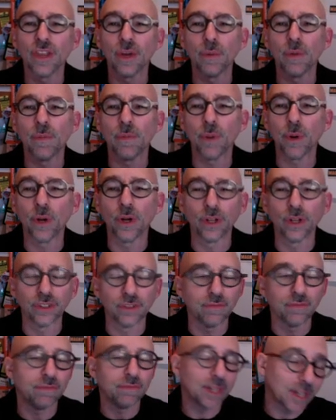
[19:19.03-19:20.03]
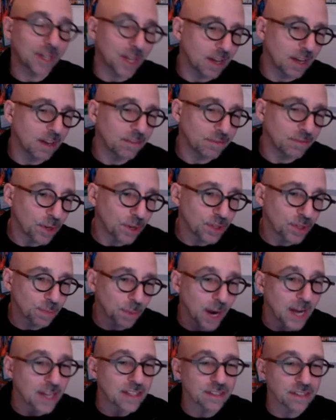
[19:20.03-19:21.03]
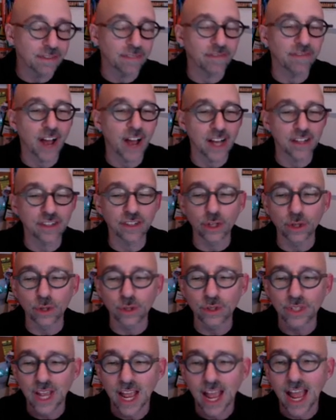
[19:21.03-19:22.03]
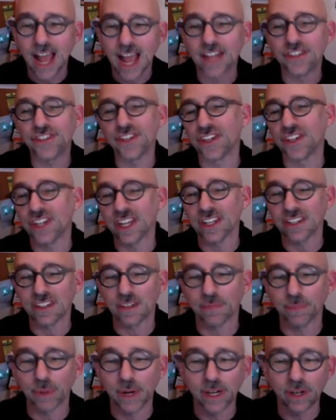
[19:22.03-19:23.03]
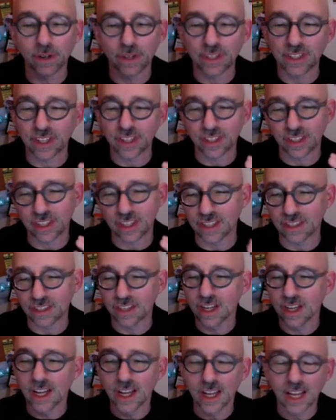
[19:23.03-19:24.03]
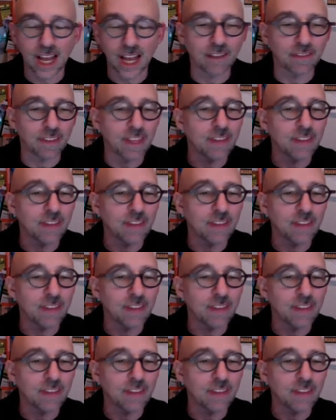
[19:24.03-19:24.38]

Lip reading: that we pulled, no surprise, is from Fox News and suggests that Prager is just this kind of